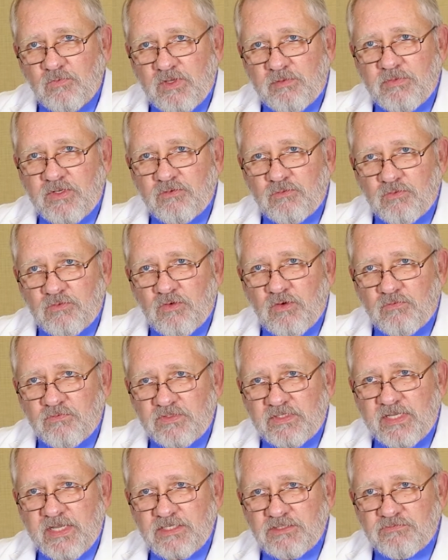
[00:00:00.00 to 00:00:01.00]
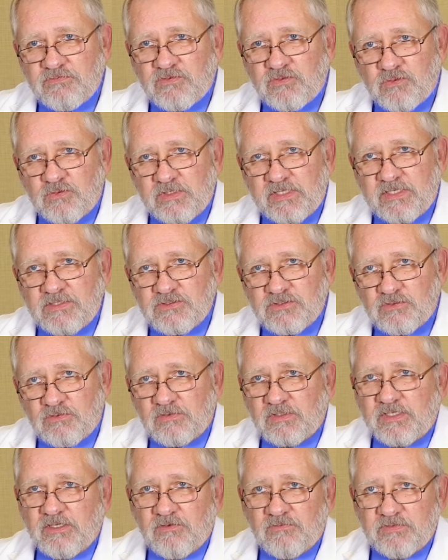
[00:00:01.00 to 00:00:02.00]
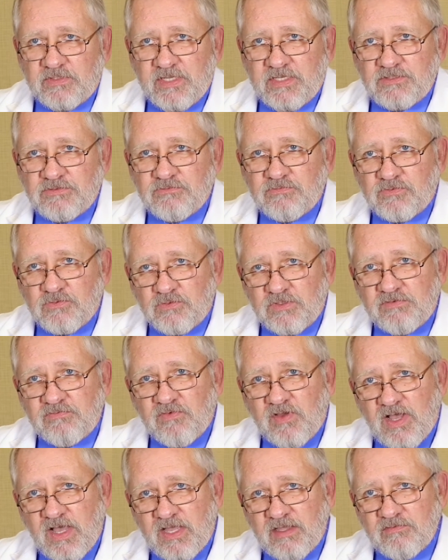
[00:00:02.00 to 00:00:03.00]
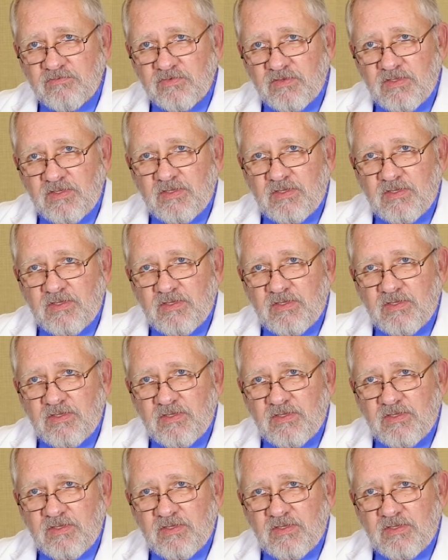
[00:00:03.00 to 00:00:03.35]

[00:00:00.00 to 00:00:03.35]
Women who are over the age of 30 and certainly over the age of 35